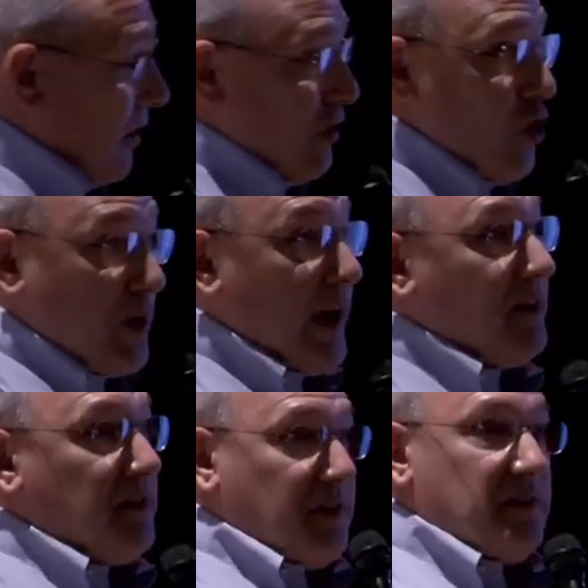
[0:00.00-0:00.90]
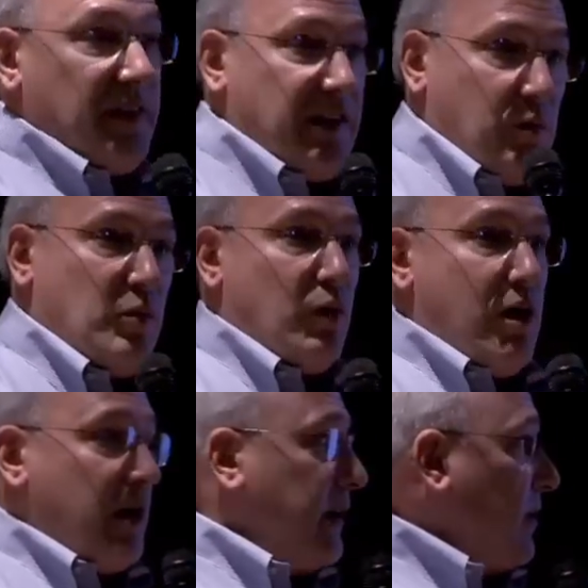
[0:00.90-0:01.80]
There are no cases that say that we're
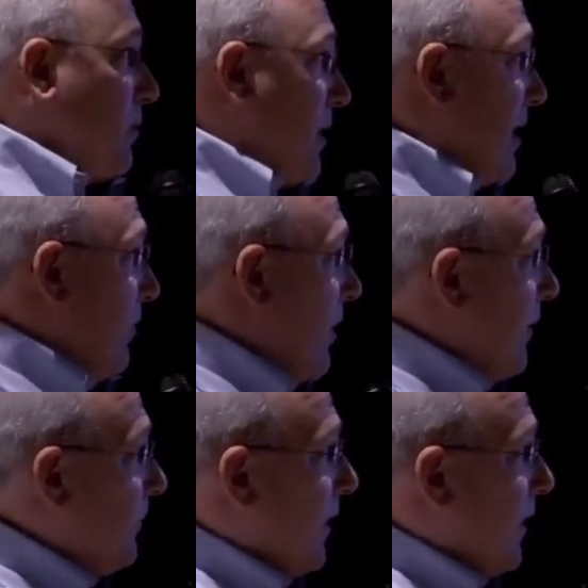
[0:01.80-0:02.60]
wrong either, by the way.